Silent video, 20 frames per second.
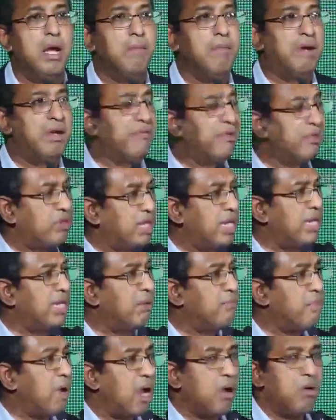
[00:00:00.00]
But if you think
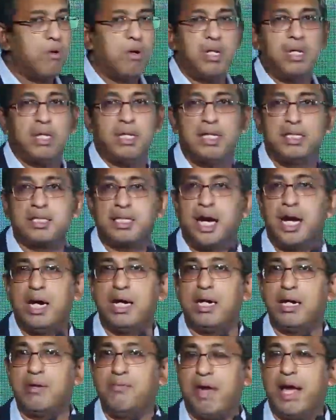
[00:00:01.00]
about this
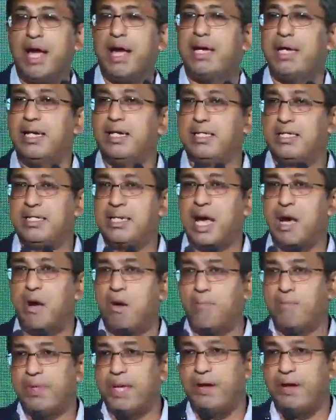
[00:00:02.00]
country where it is now,